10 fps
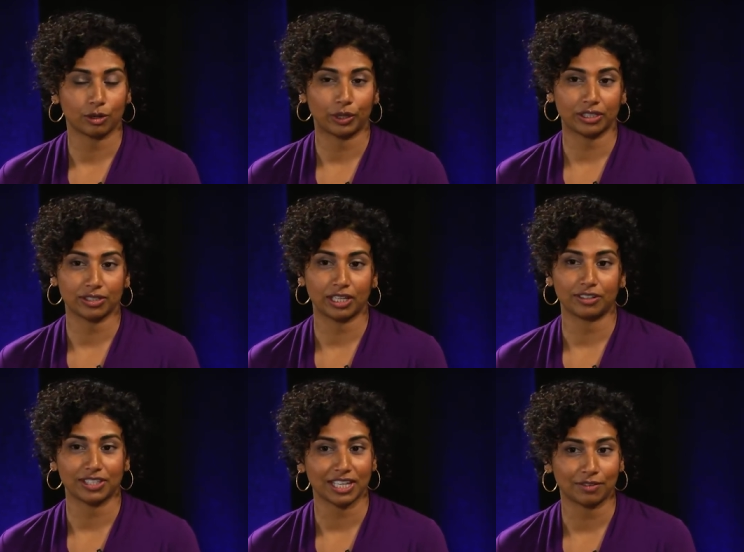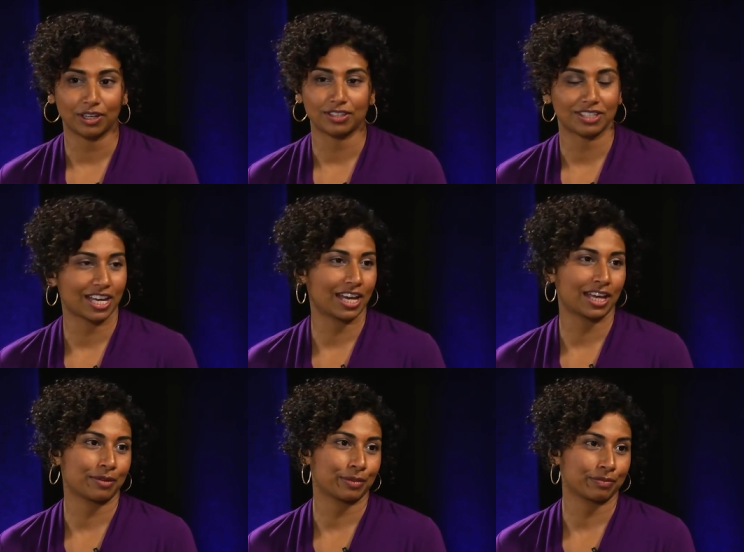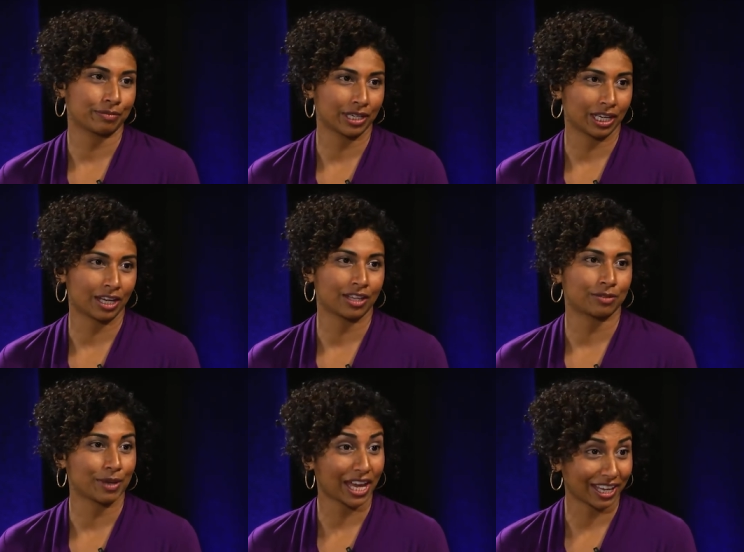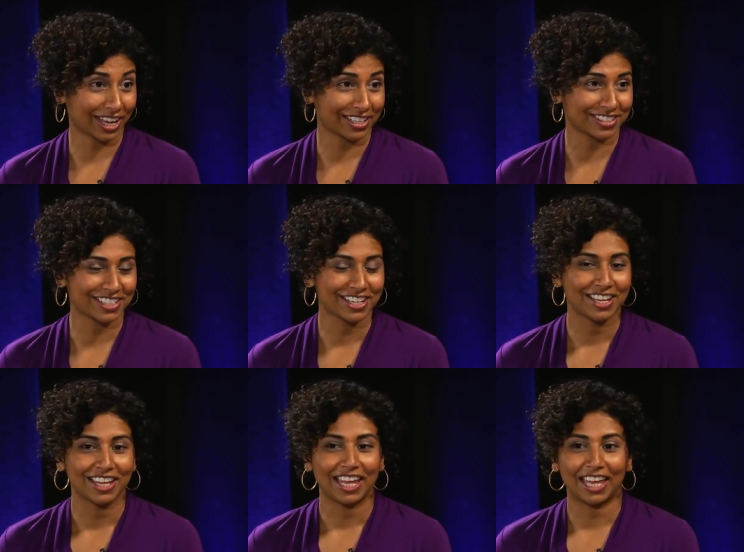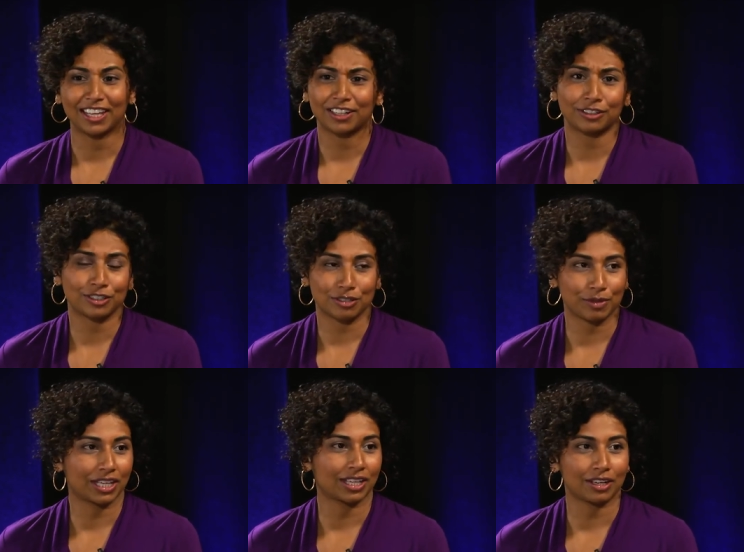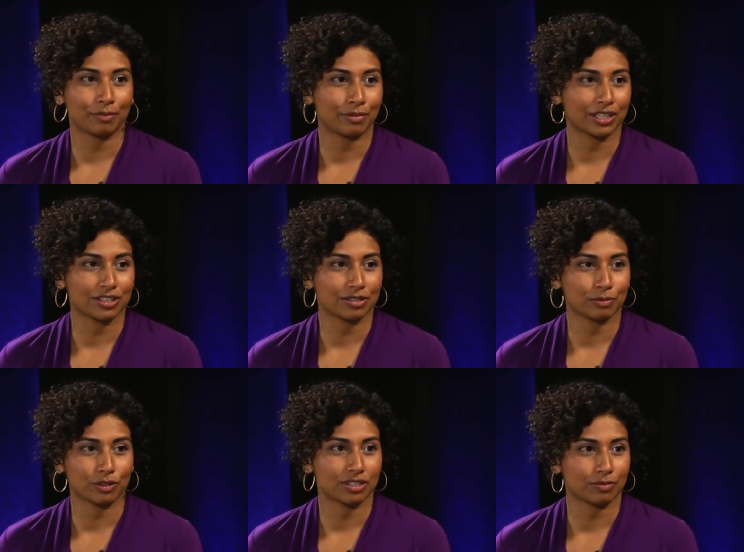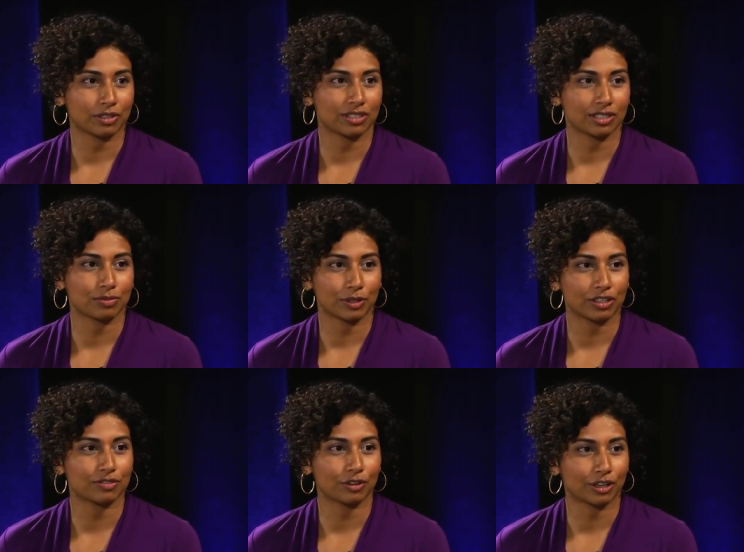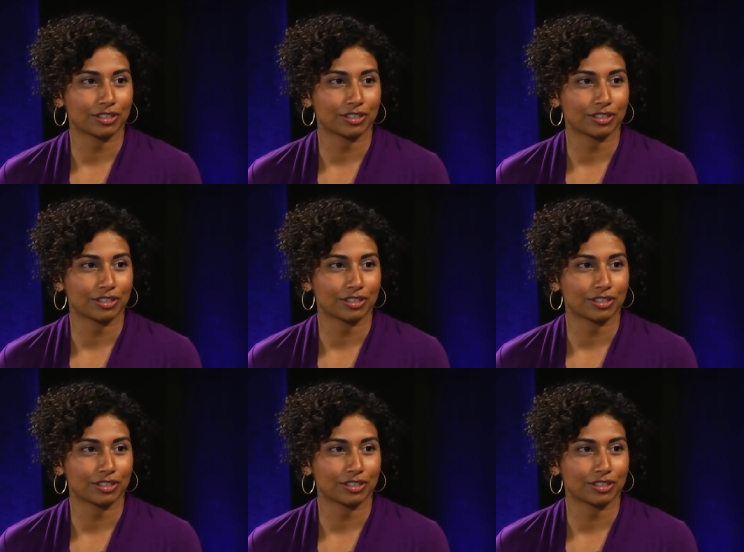So it'll save us time and money on the back end, and it'll just make it a much more seamless experience for